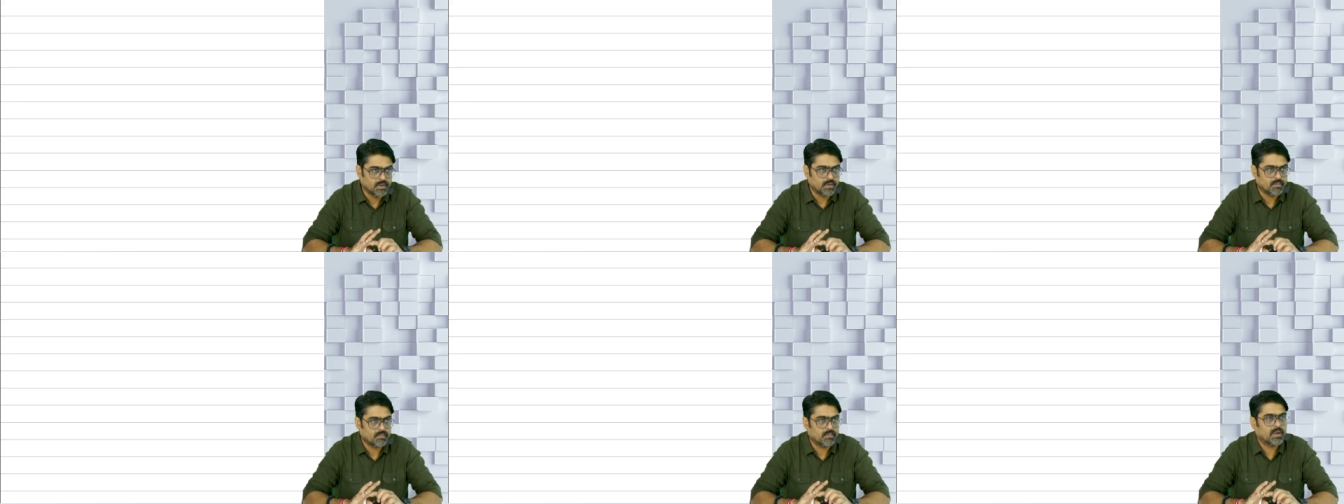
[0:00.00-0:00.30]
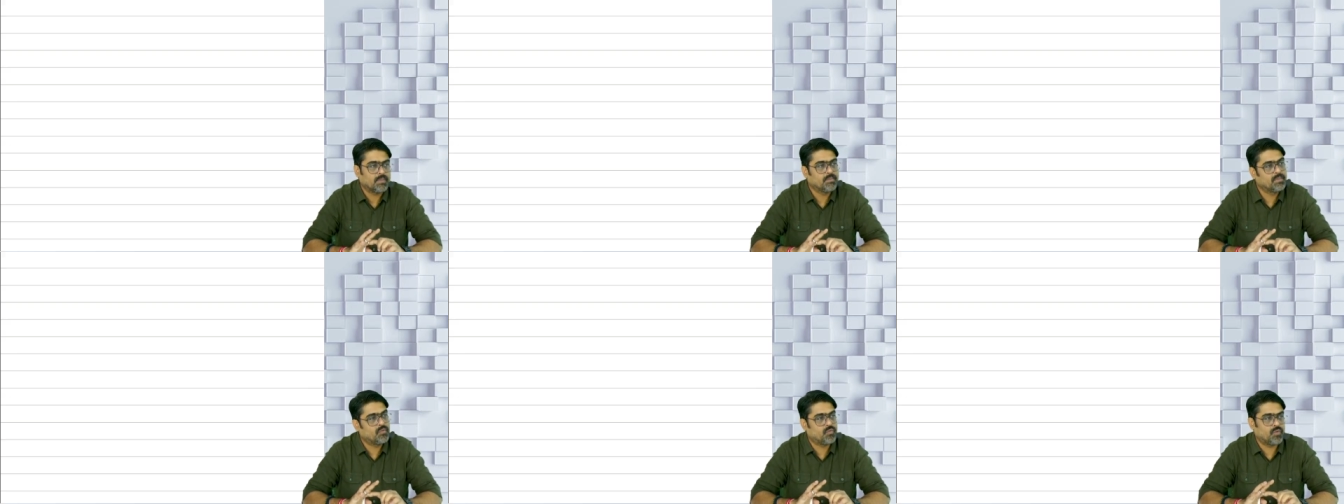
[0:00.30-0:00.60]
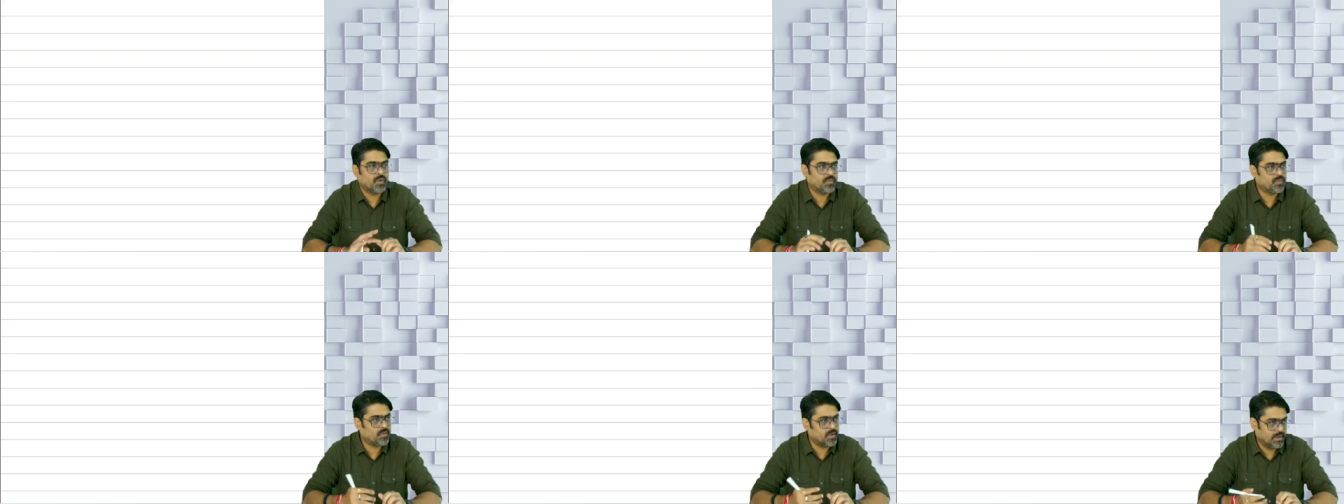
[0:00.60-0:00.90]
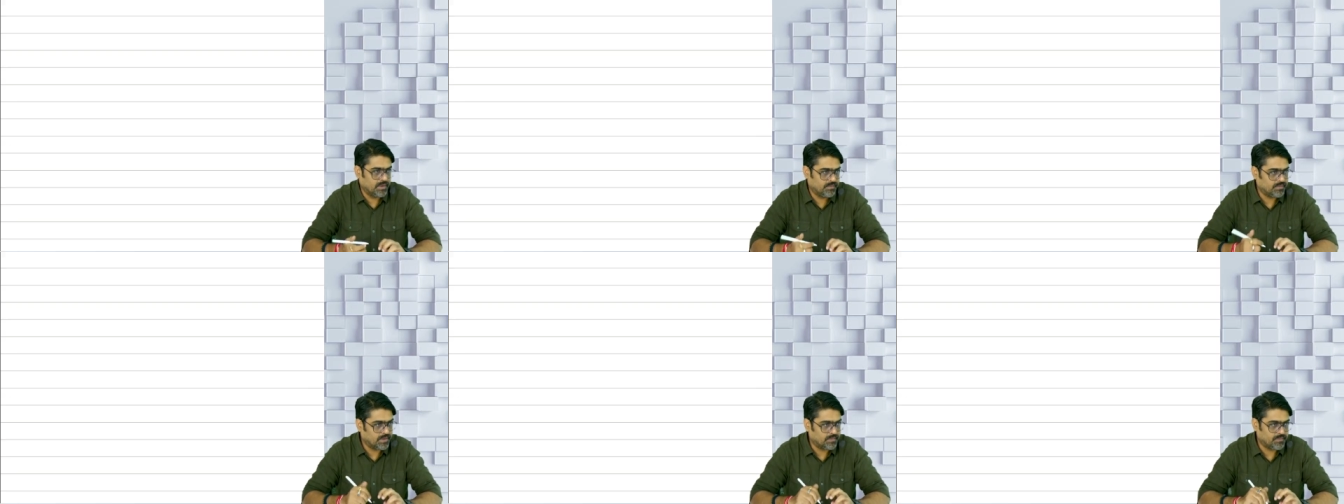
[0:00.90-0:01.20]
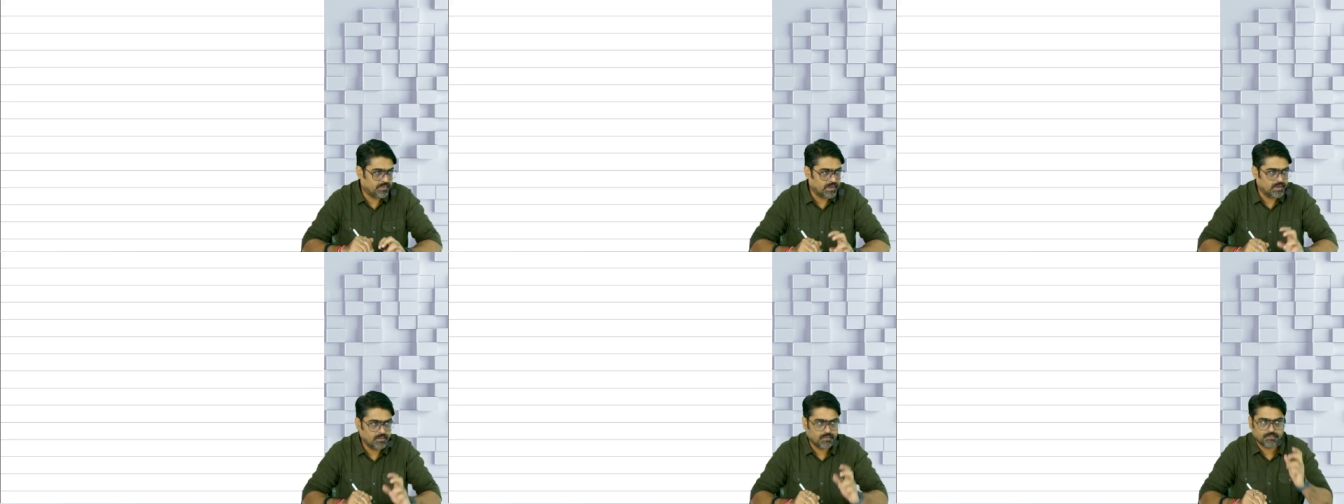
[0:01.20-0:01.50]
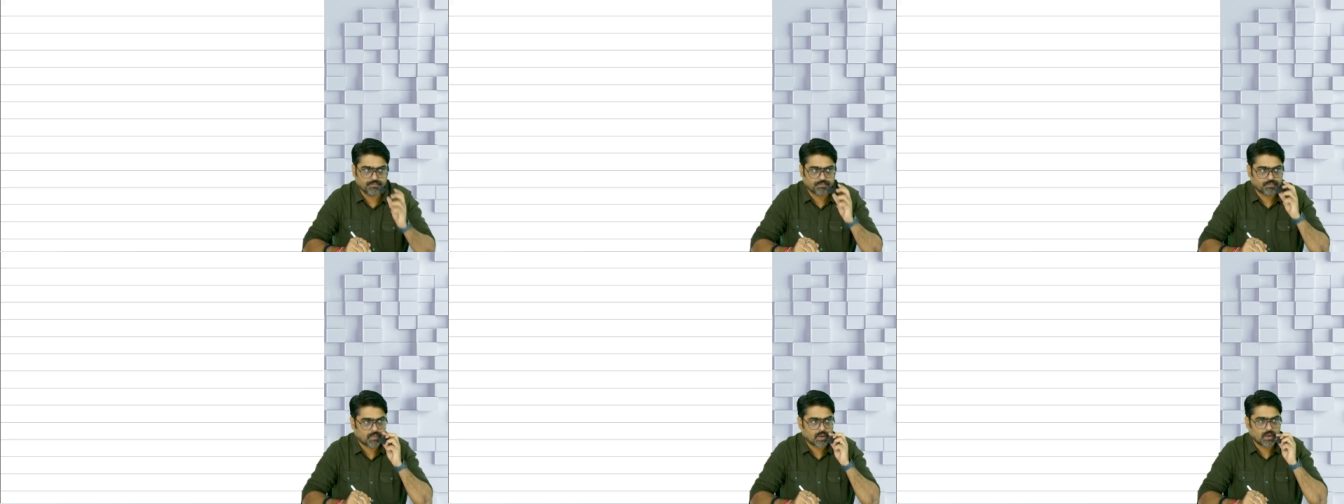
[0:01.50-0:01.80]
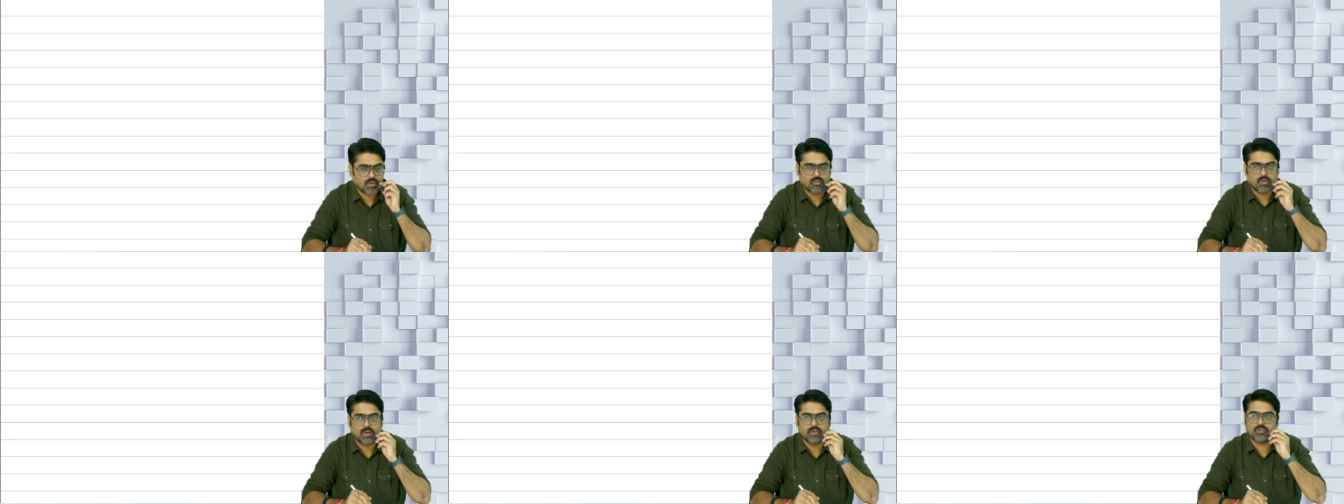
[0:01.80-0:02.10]
But before 45.5,
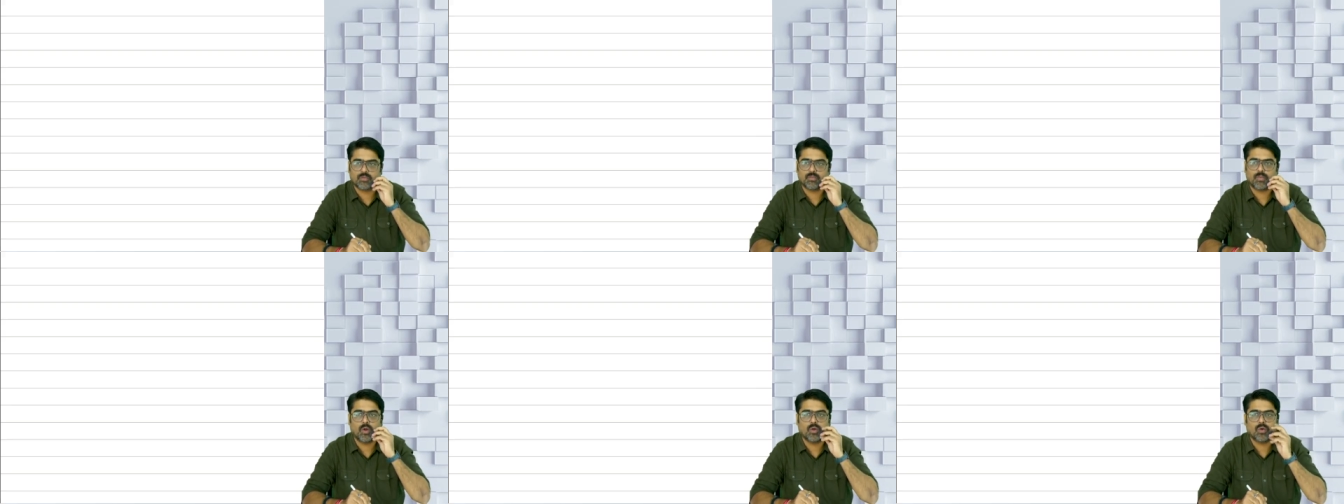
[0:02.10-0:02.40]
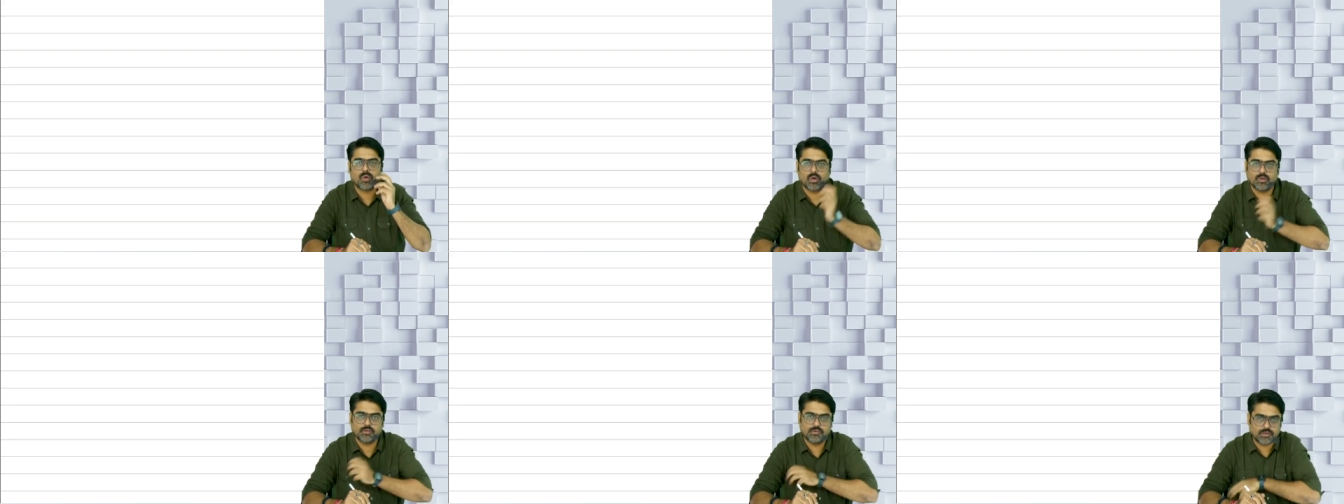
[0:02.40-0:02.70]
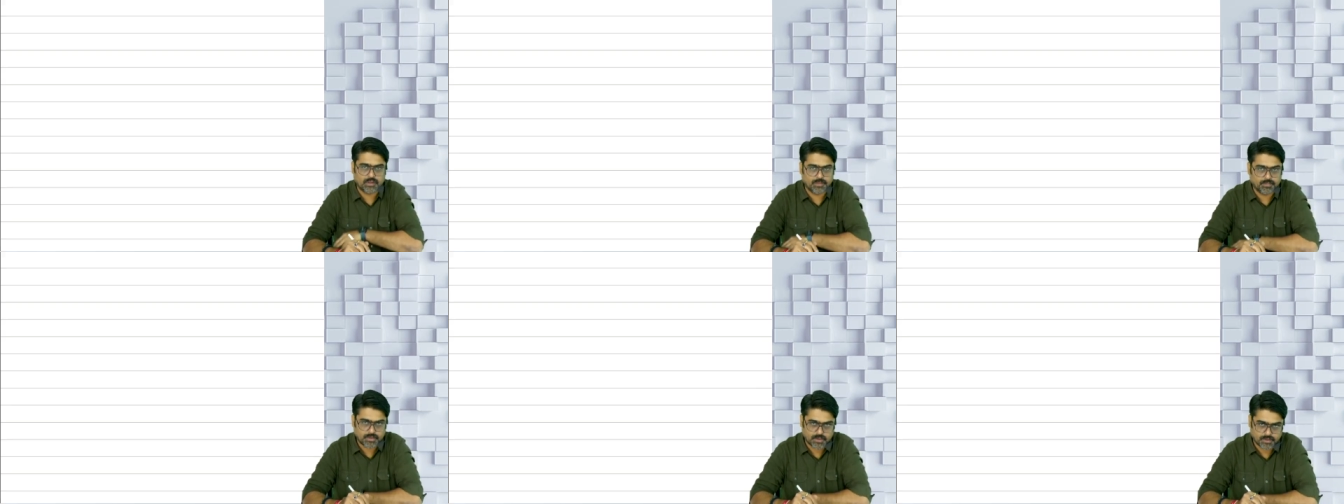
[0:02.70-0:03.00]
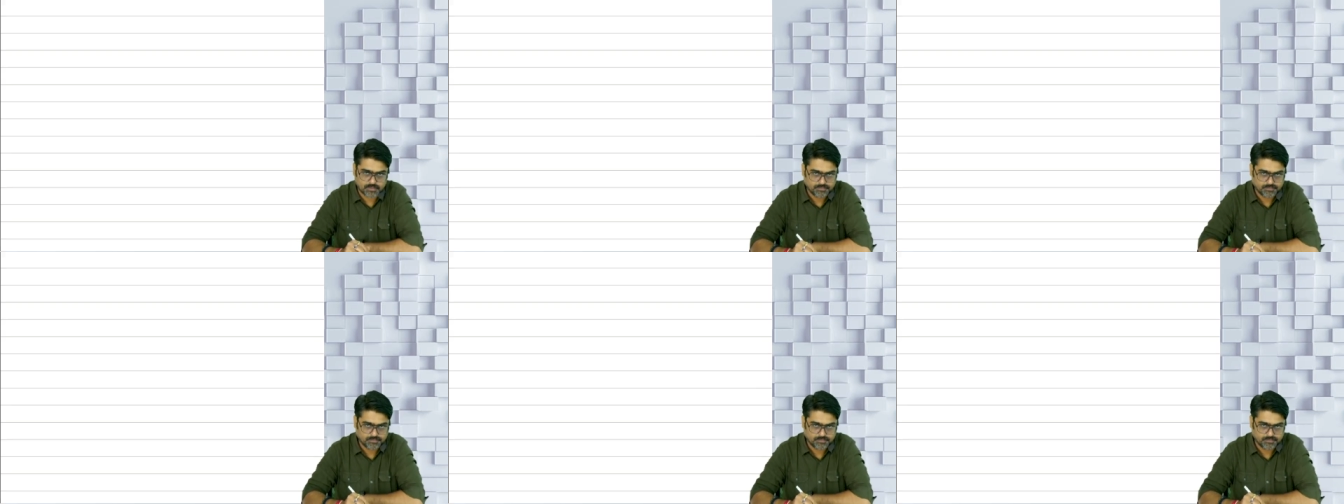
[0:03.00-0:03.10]
one small concept.